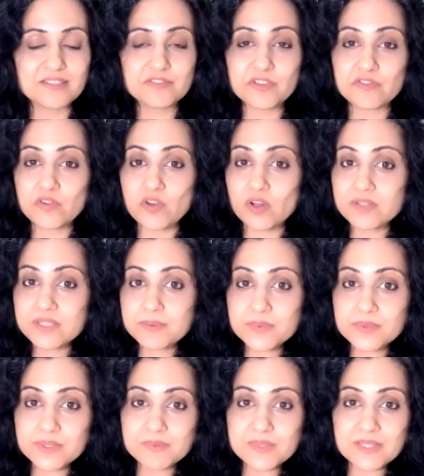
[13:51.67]
if you've not
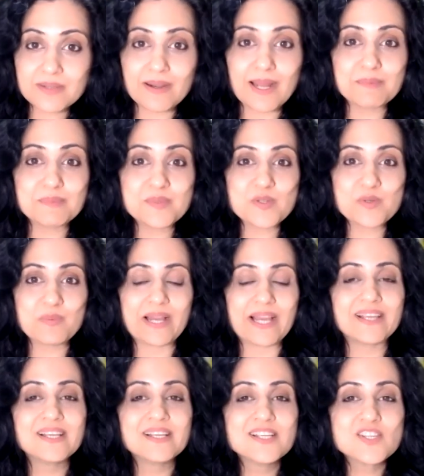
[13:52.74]
subscribed to
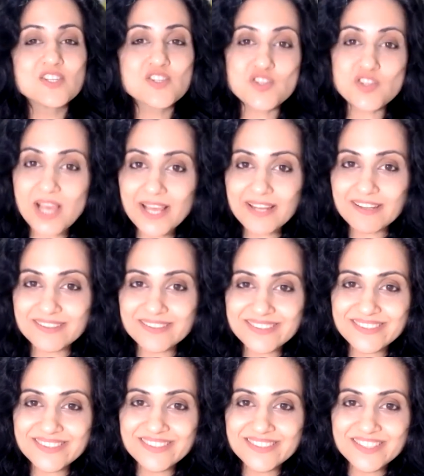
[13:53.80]
my channel,